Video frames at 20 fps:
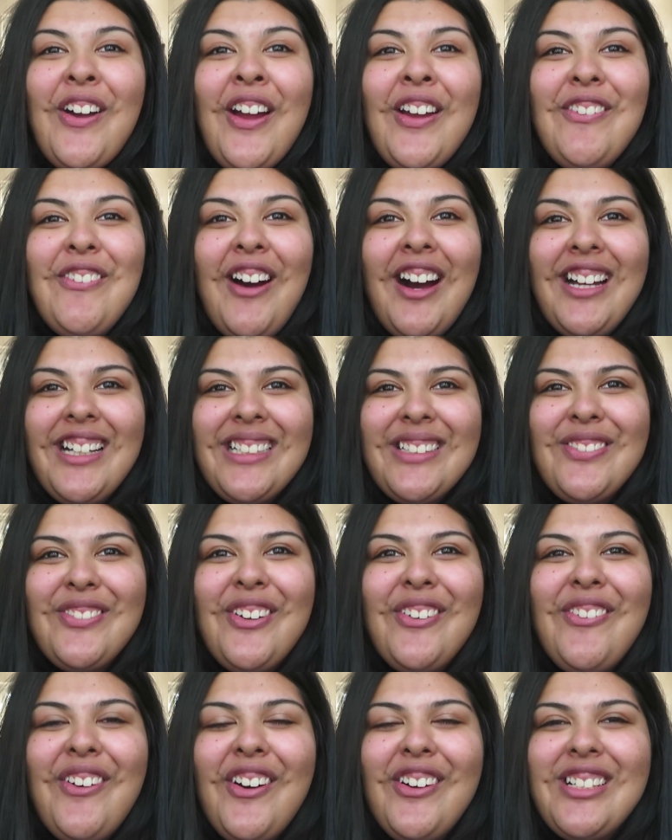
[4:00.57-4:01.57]
very much
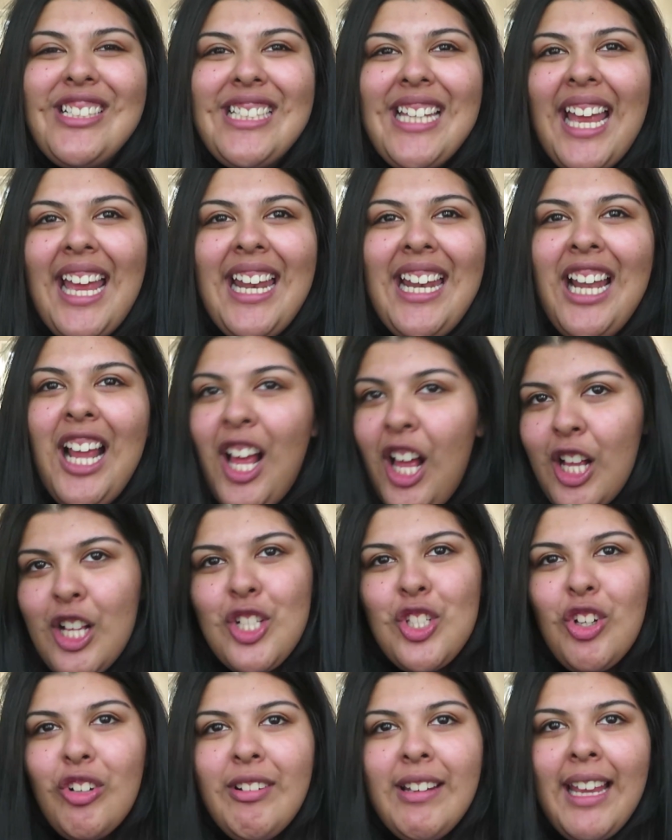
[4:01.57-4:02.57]
for watching.
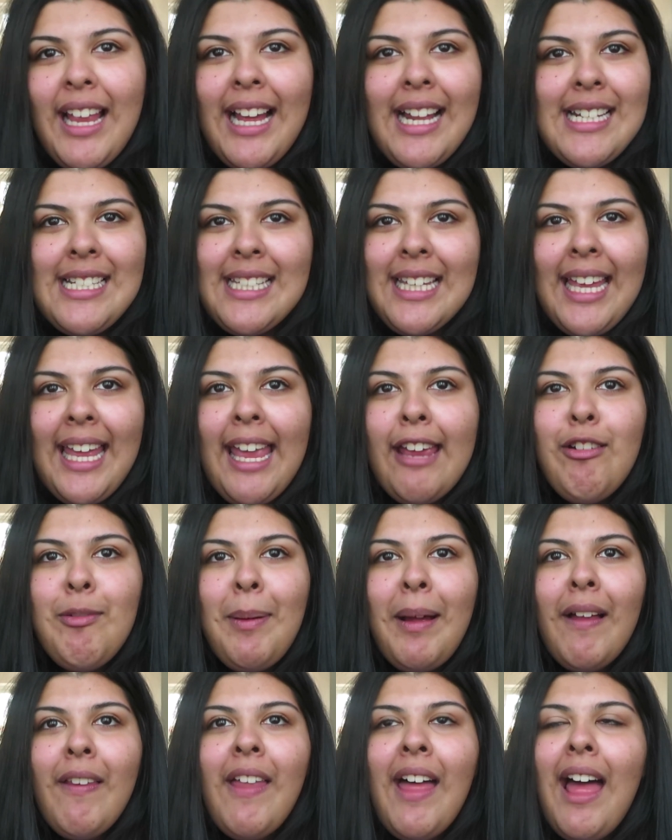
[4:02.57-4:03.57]
Sorry you had to hear
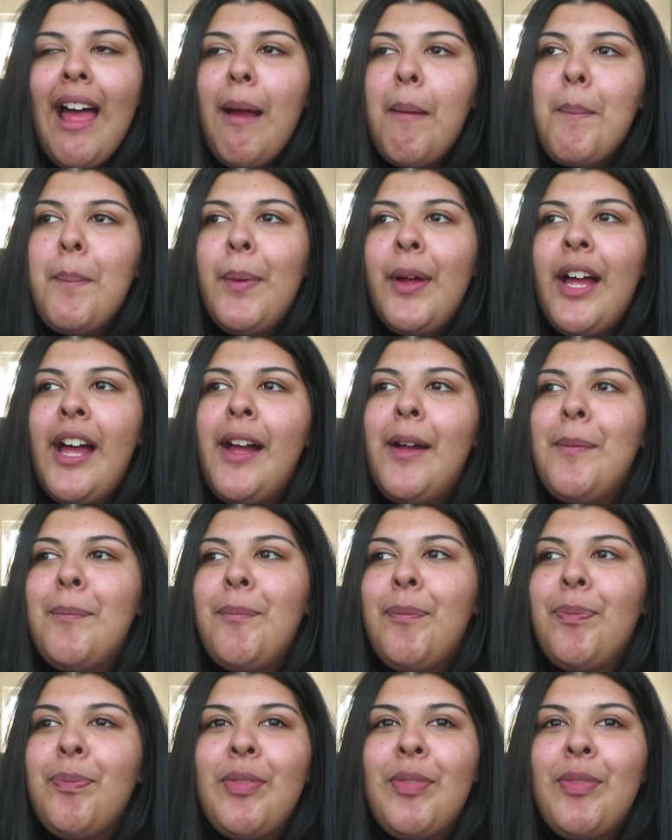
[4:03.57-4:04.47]
about that, but